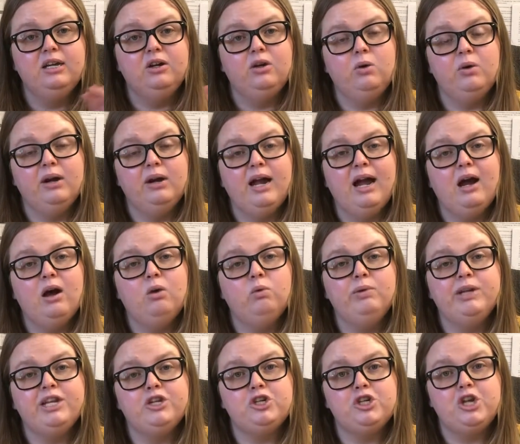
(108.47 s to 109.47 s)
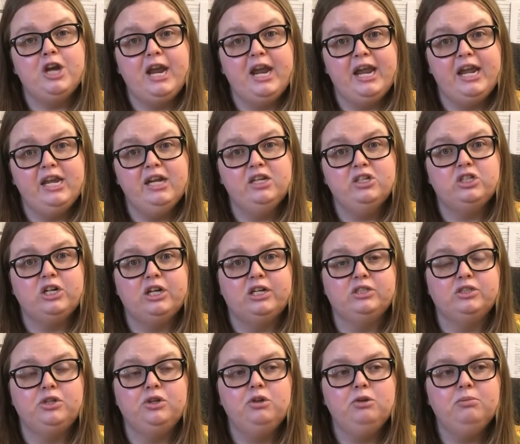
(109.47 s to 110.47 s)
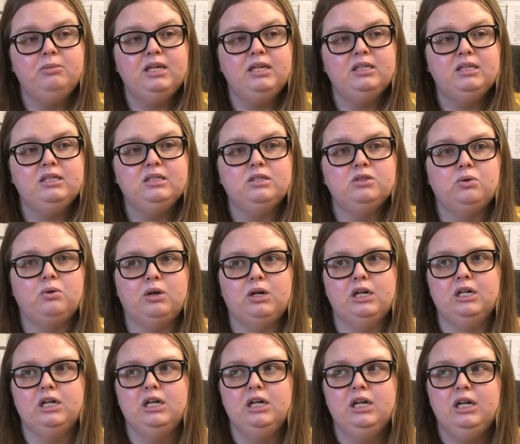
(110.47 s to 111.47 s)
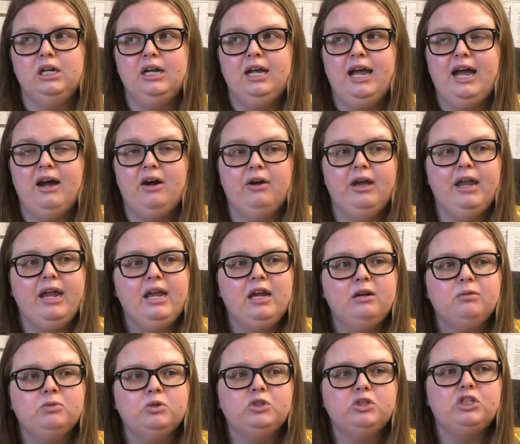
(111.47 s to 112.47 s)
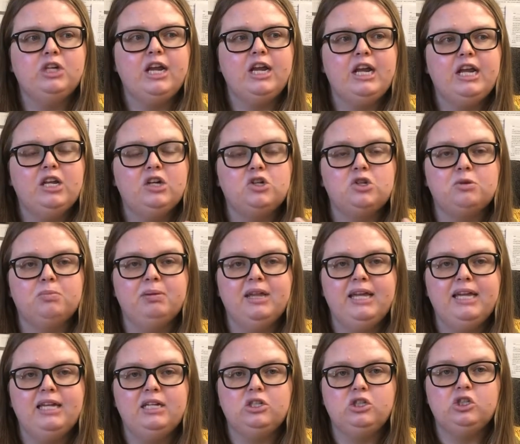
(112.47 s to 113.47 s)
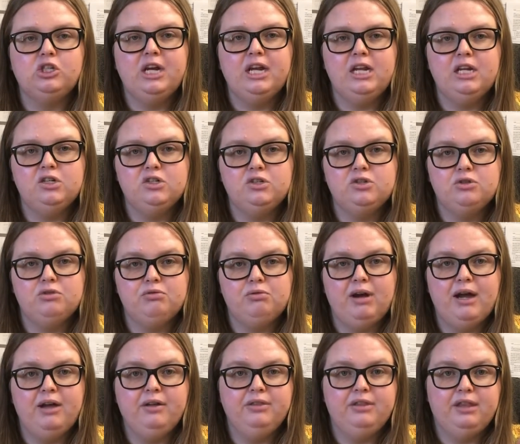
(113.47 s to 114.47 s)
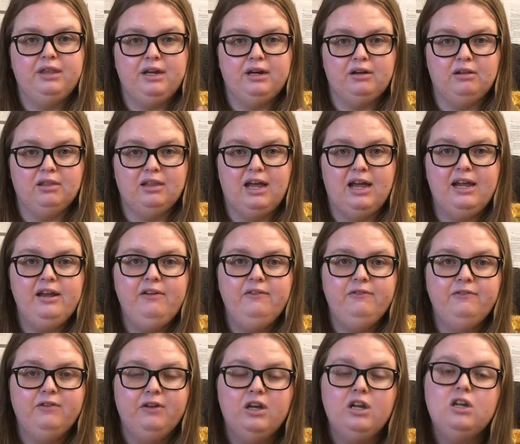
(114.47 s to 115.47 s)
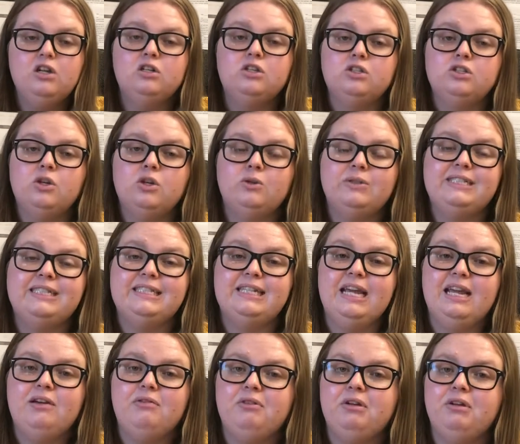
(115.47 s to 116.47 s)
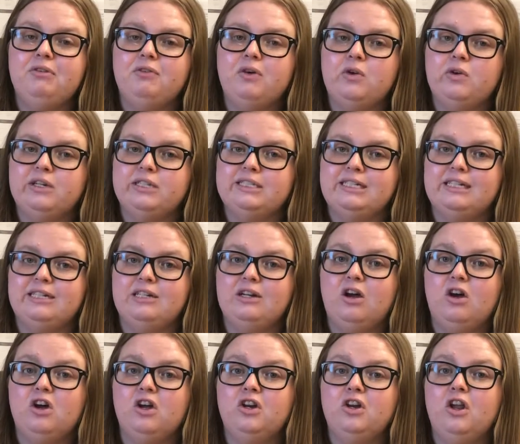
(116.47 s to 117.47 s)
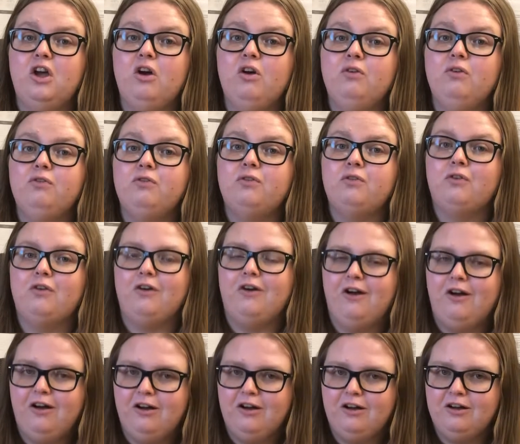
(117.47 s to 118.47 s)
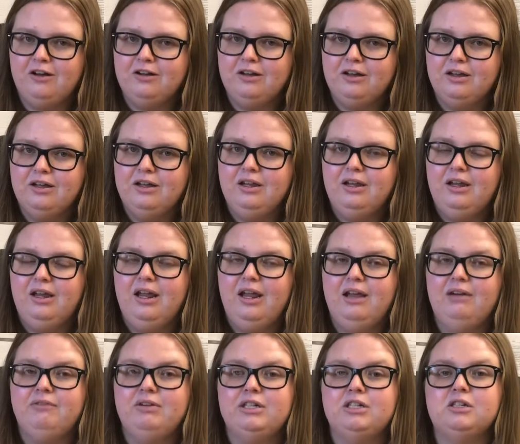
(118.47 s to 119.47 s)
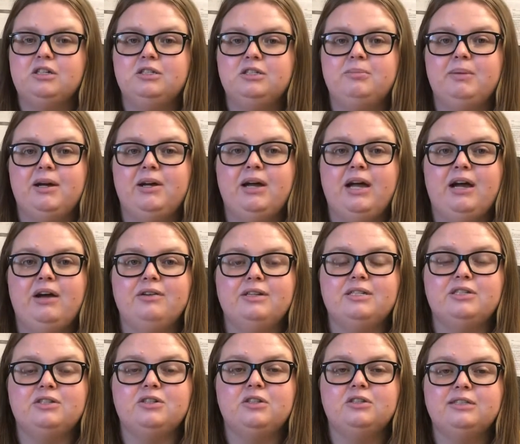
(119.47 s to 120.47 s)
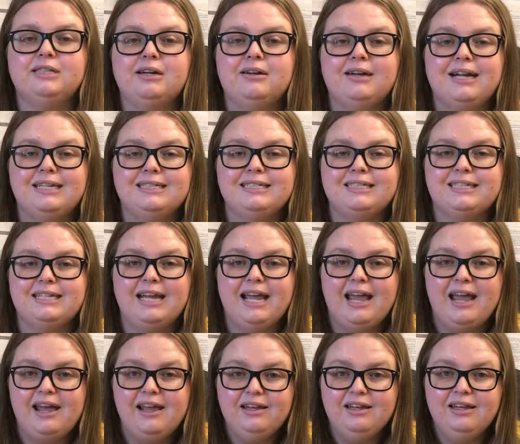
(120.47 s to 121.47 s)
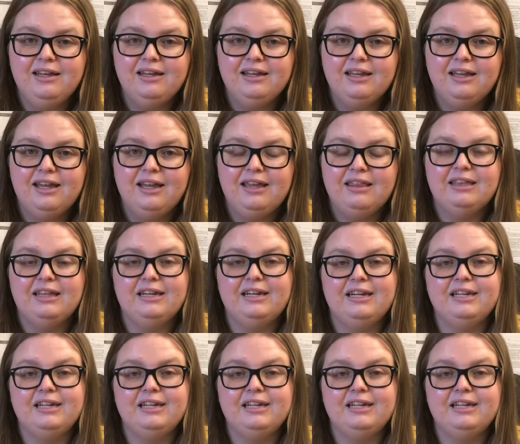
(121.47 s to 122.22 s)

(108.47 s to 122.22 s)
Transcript: or how we change as humans, or how animals change or plants change throughout their life. So today we focused in on a frog, and we talked about how it starts out as an egg, and then a